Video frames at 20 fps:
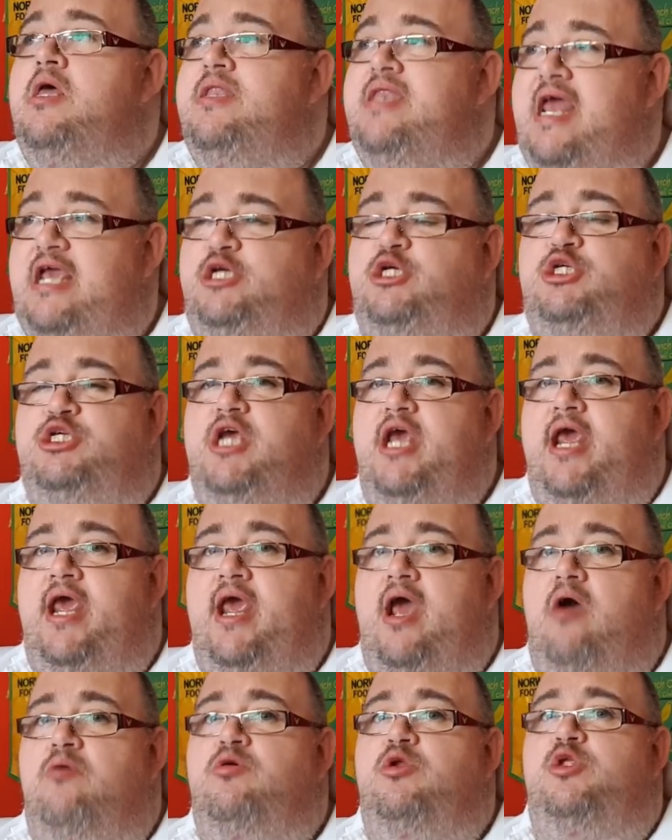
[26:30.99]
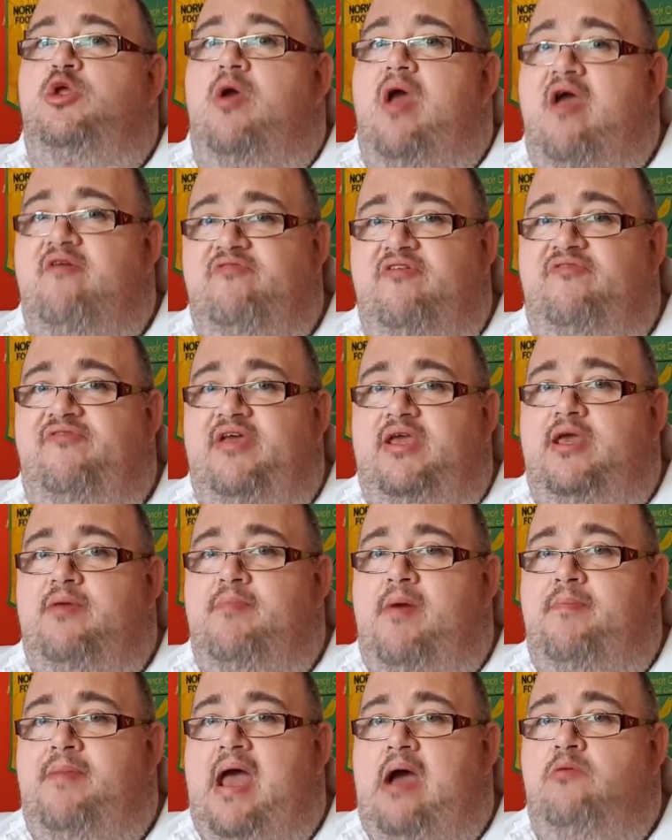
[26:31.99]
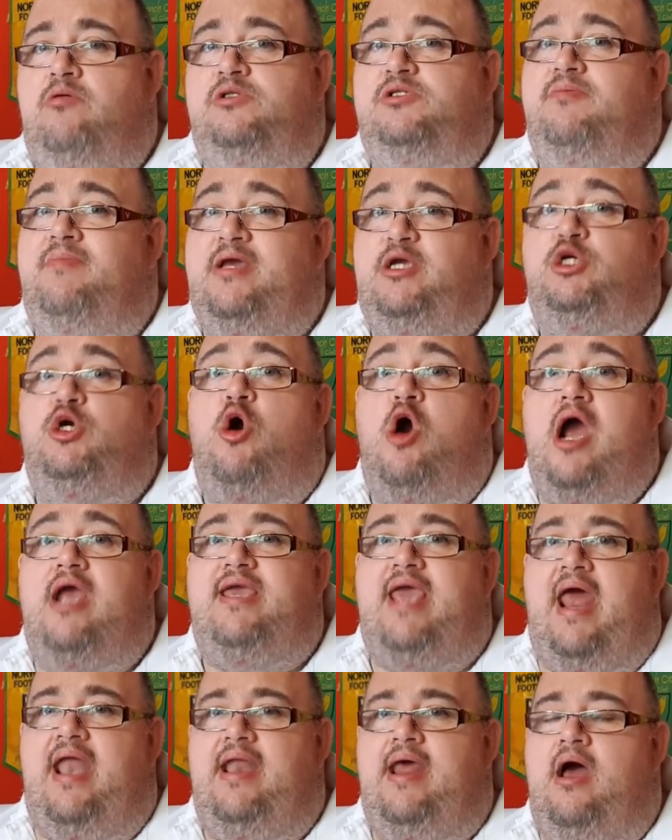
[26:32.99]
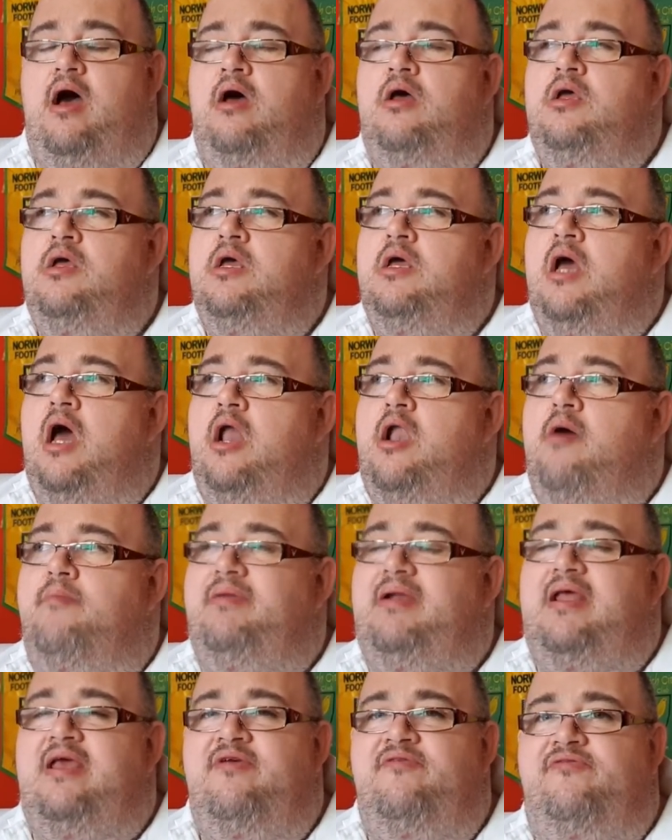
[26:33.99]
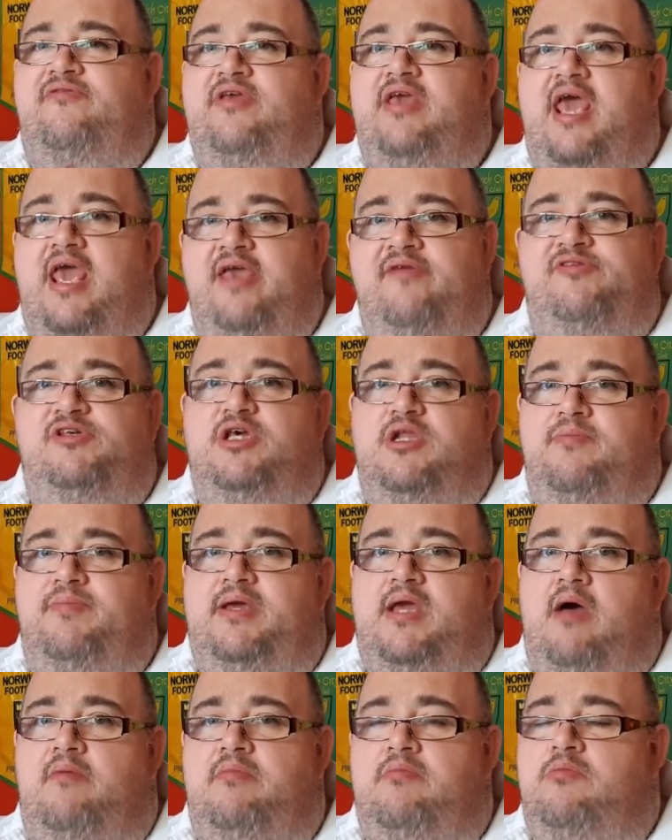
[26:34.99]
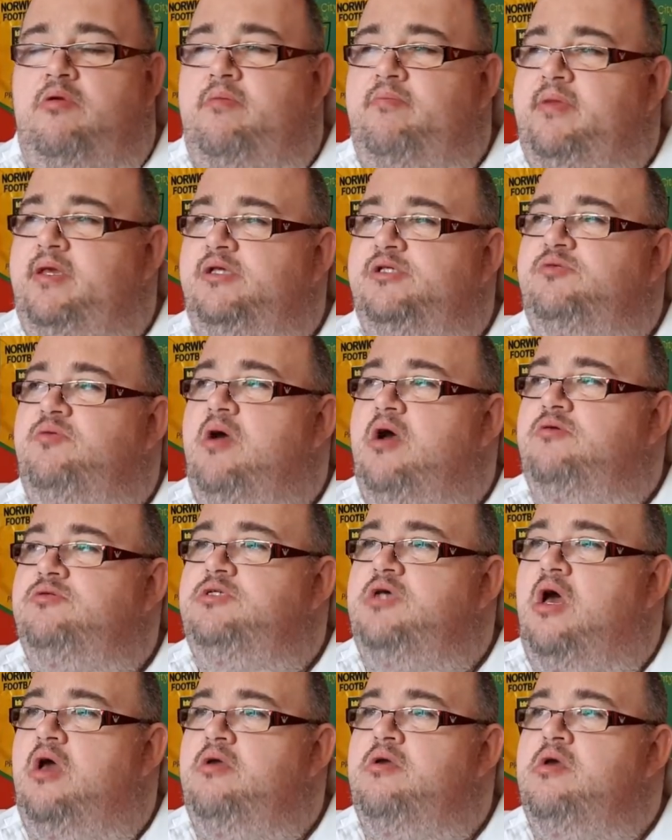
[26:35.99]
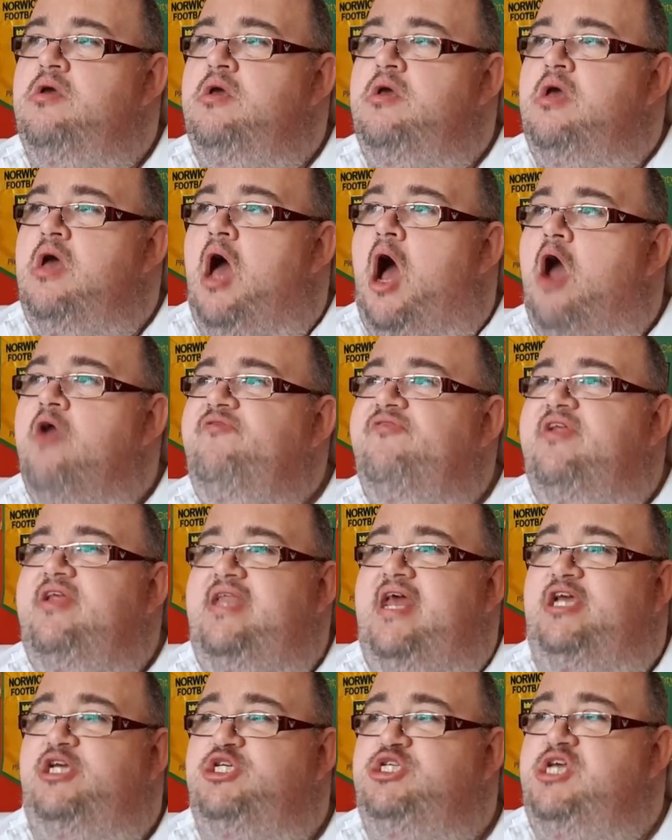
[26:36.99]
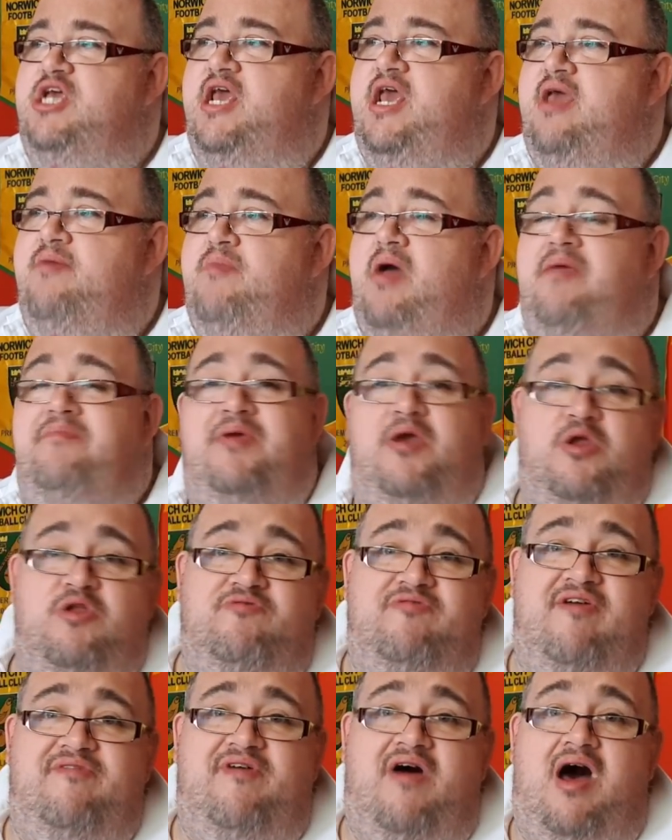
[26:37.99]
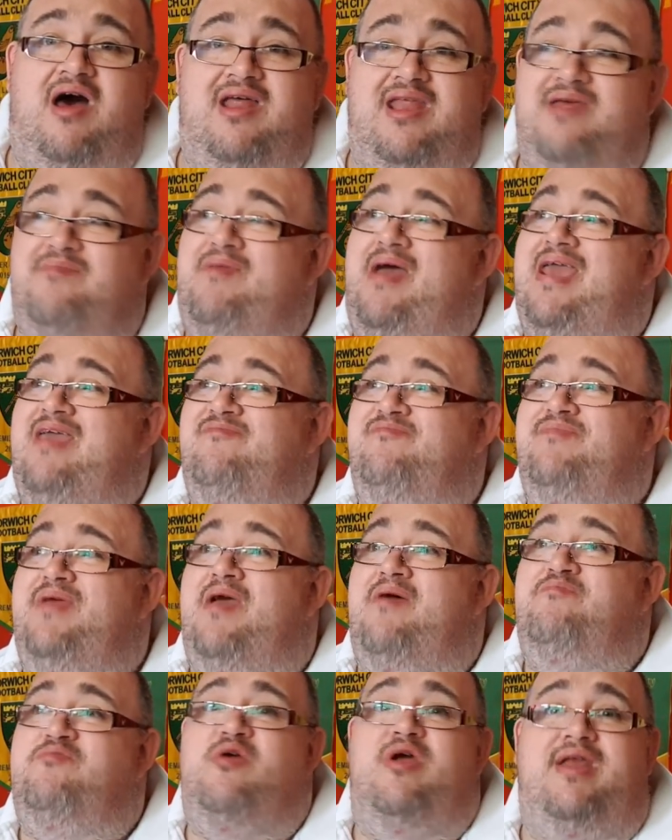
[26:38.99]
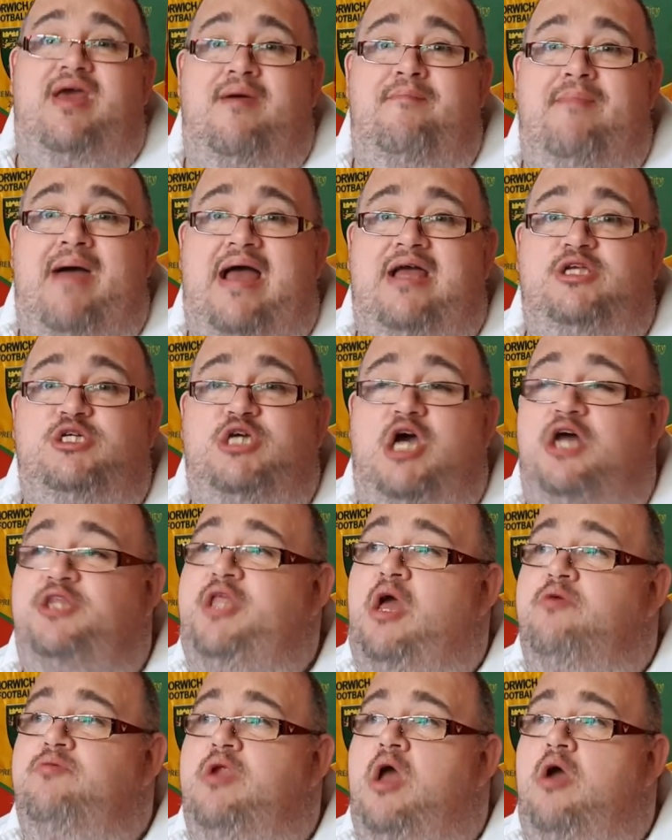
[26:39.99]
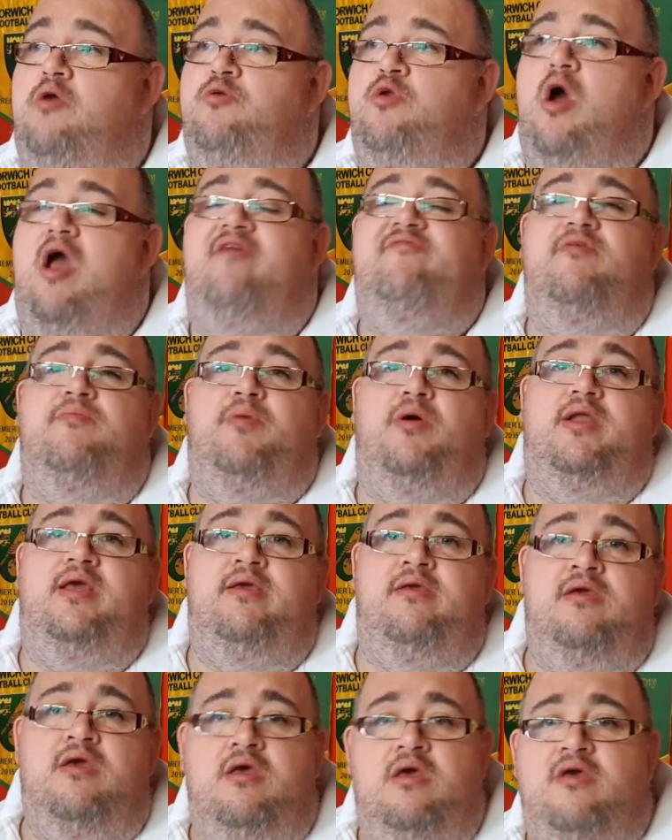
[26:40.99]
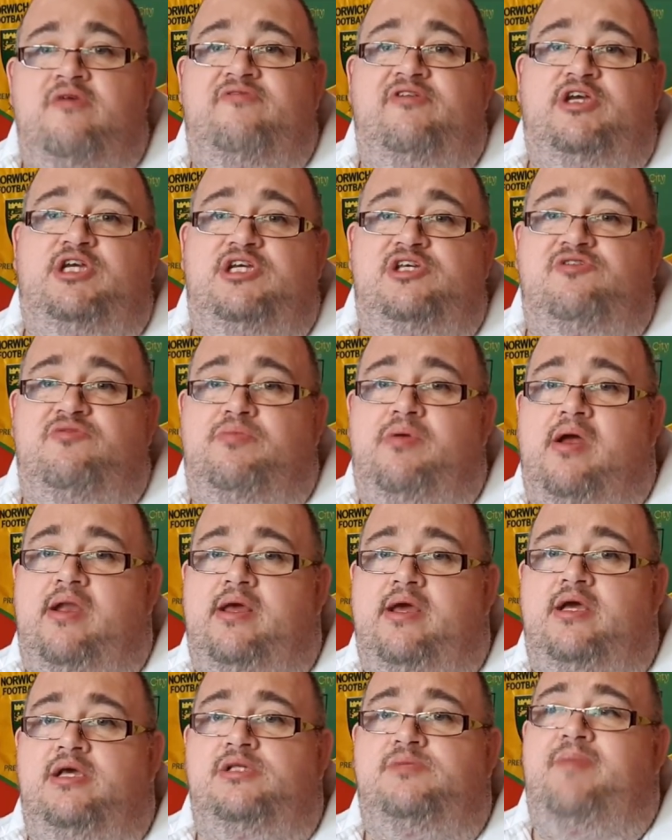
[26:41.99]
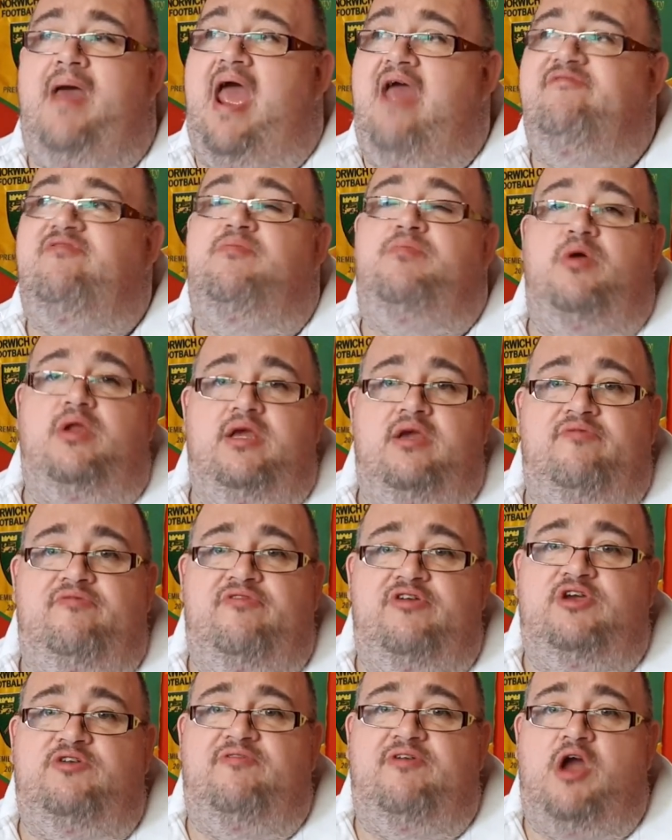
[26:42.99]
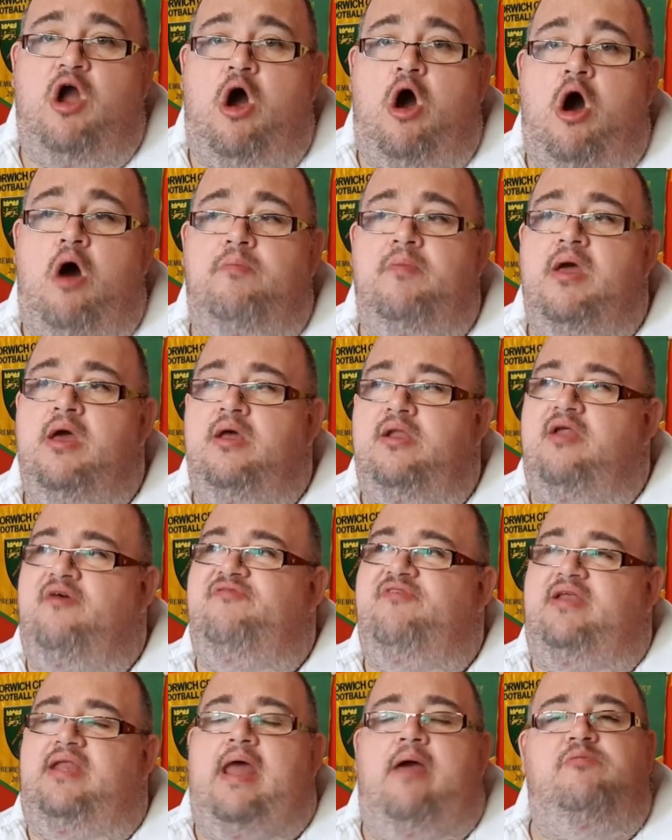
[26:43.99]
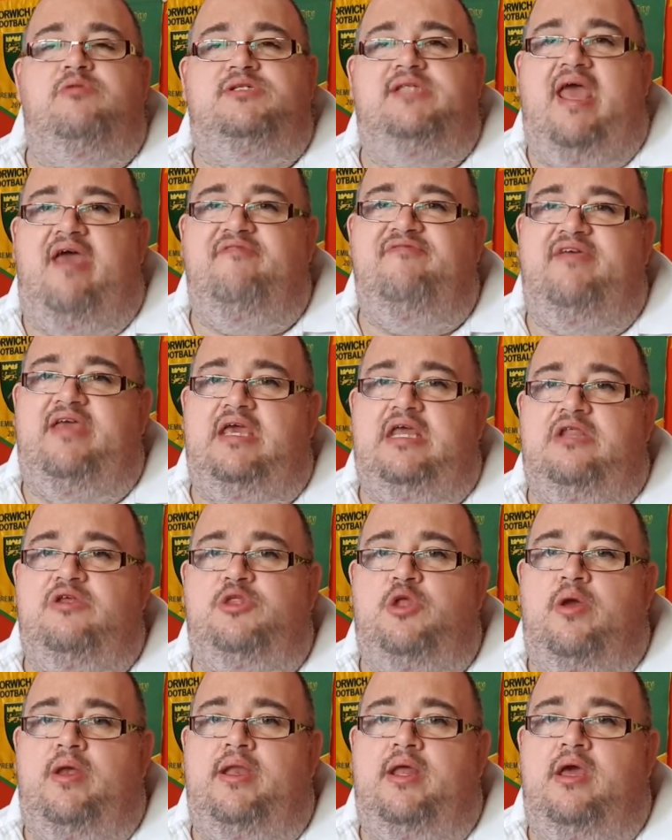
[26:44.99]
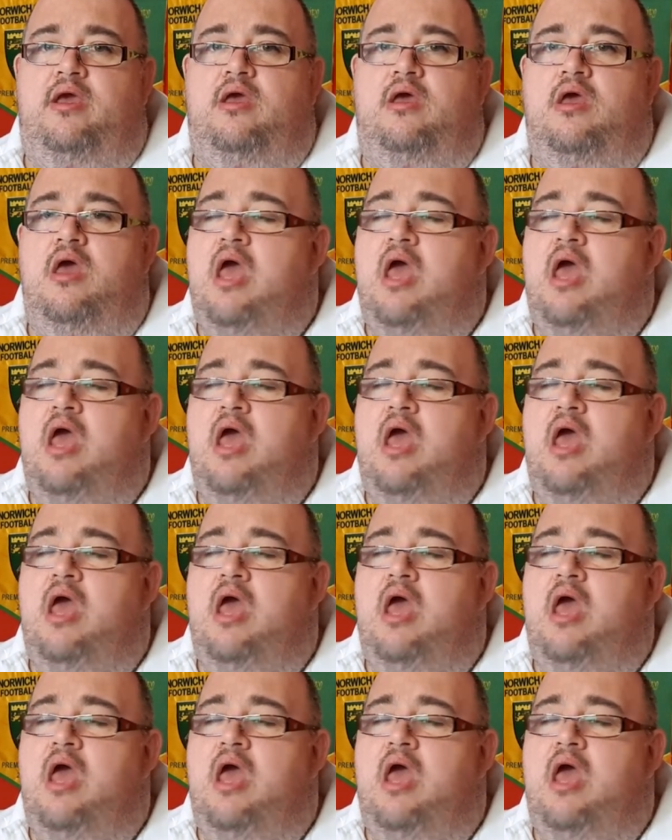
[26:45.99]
Next year, I'm going to do everything in my power to make sure I get there. And I believe Keith's going to be coming with me as well. So hopefully next year, it may be on the river and it may even be a predator match. I don't know. Not everybody fishes for predators, but everybody can fish for carp. And I think that was their thinking of doing it.